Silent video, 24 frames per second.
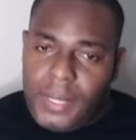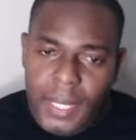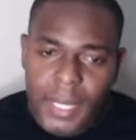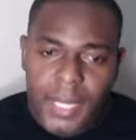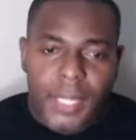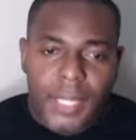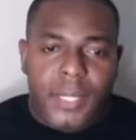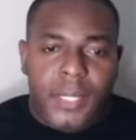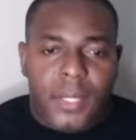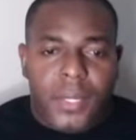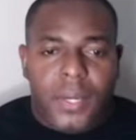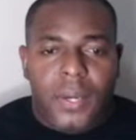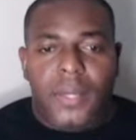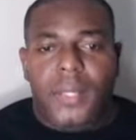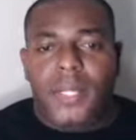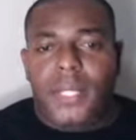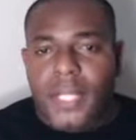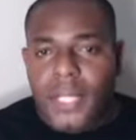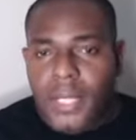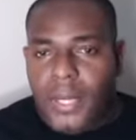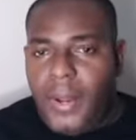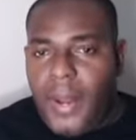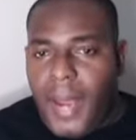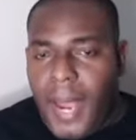is
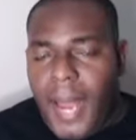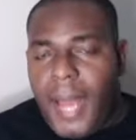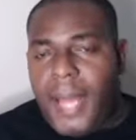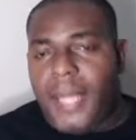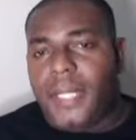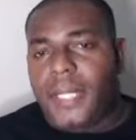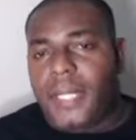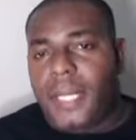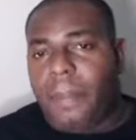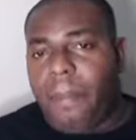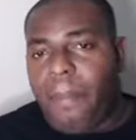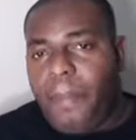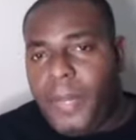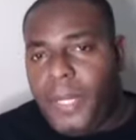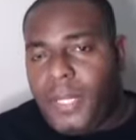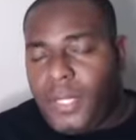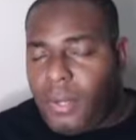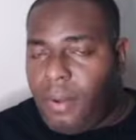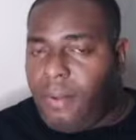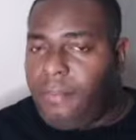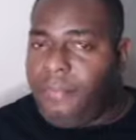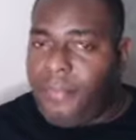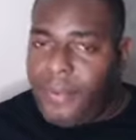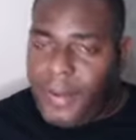considered as the piece
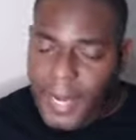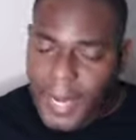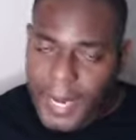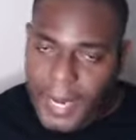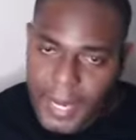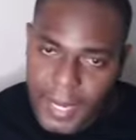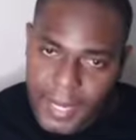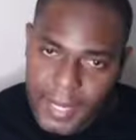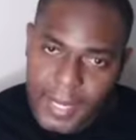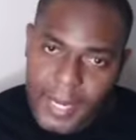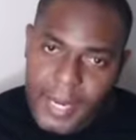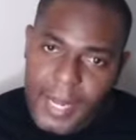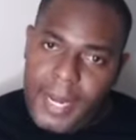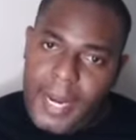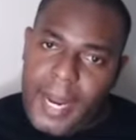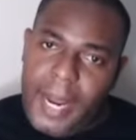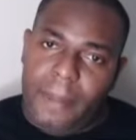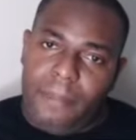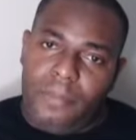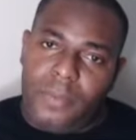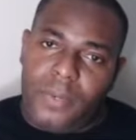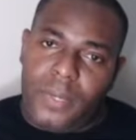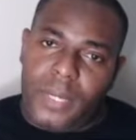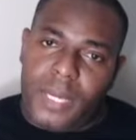of land that I
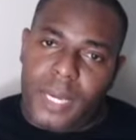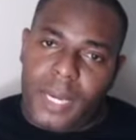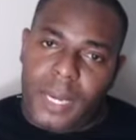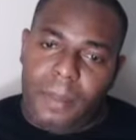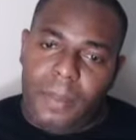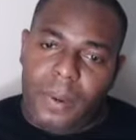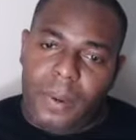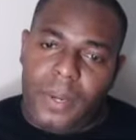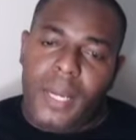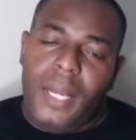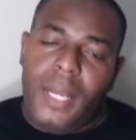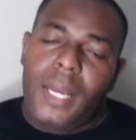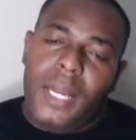am talking about.